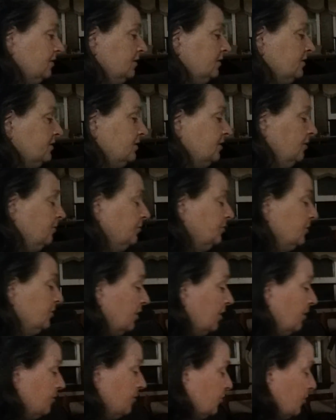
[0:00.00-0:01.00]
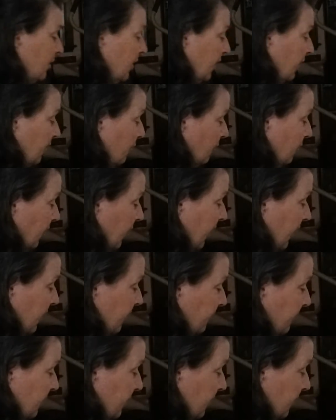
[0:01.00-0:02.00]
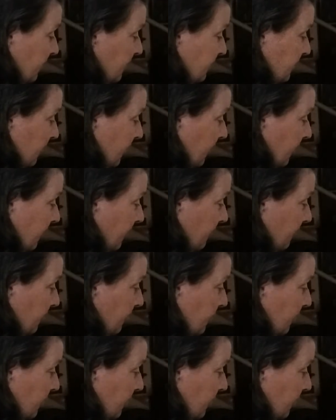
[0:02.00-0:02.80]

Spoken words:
Sometimes when I go to add things up,